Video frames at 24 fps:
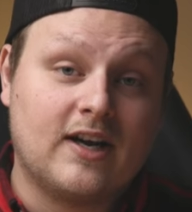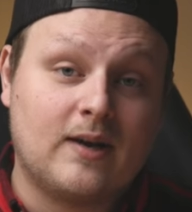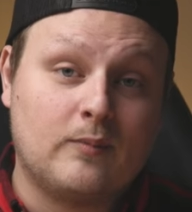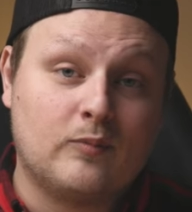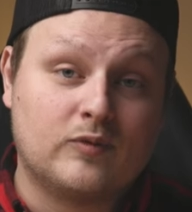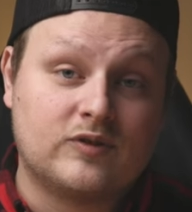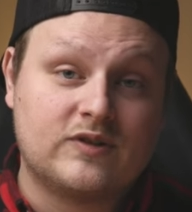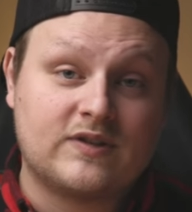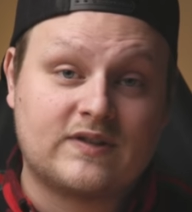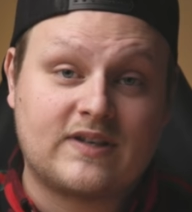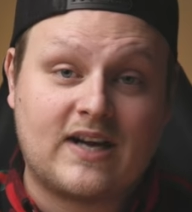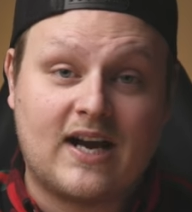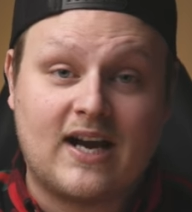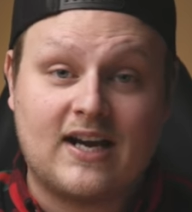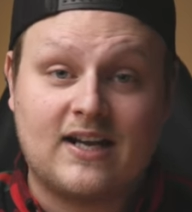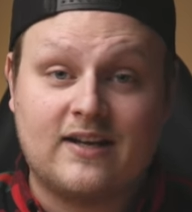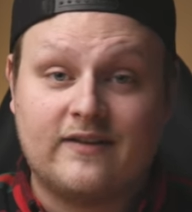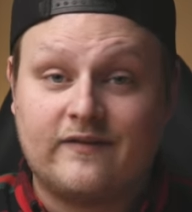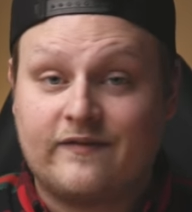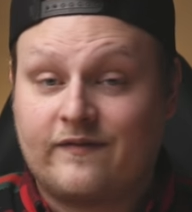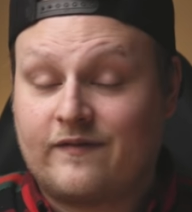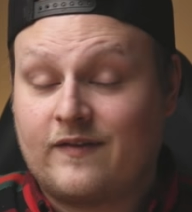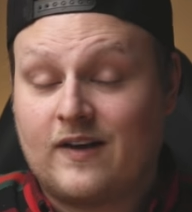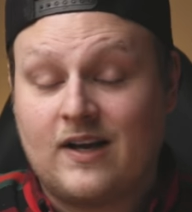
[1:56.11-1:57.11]
and we'll just kind
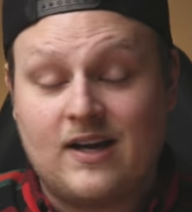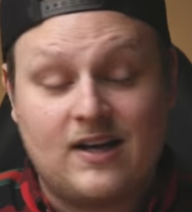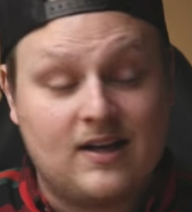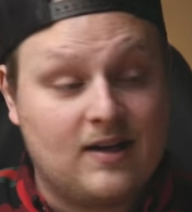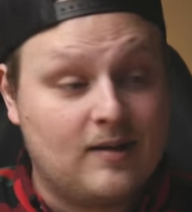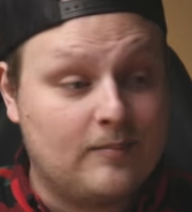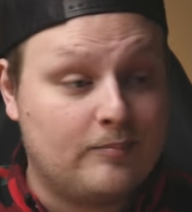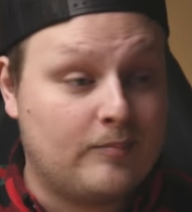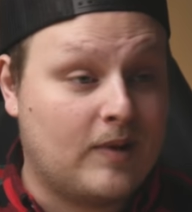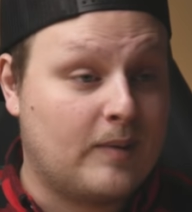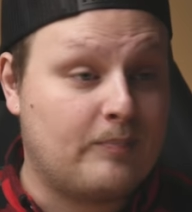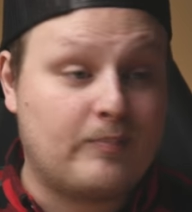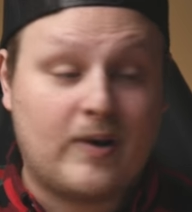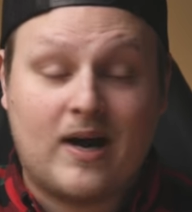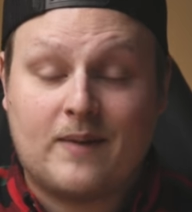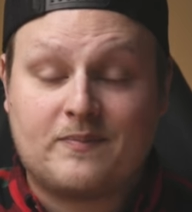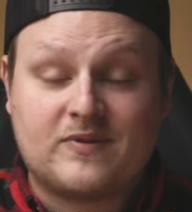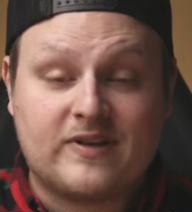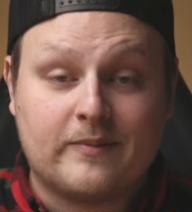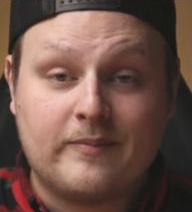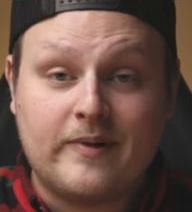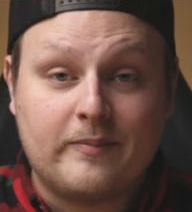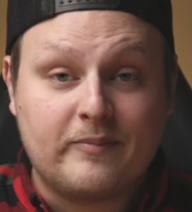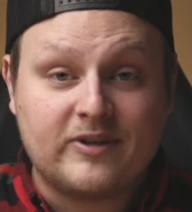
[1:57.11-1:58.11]
of
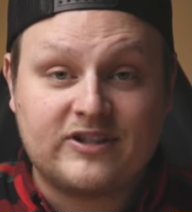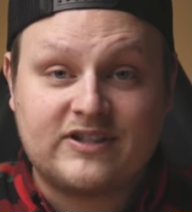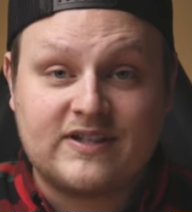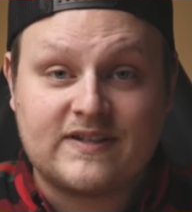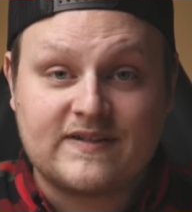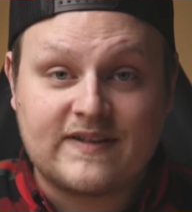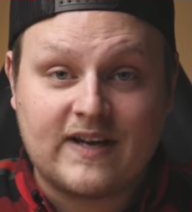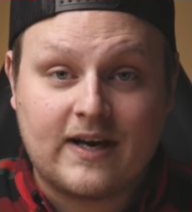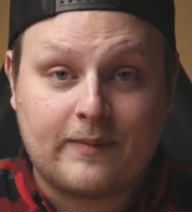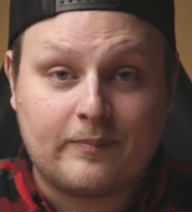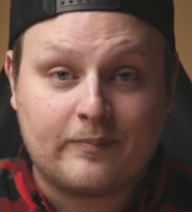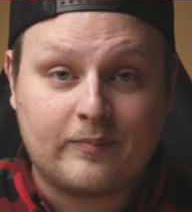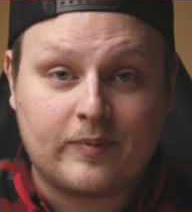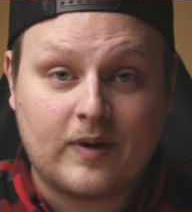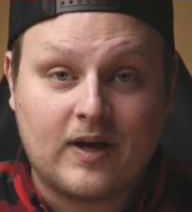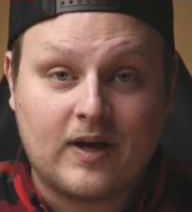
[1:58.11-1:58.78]
pop some images up.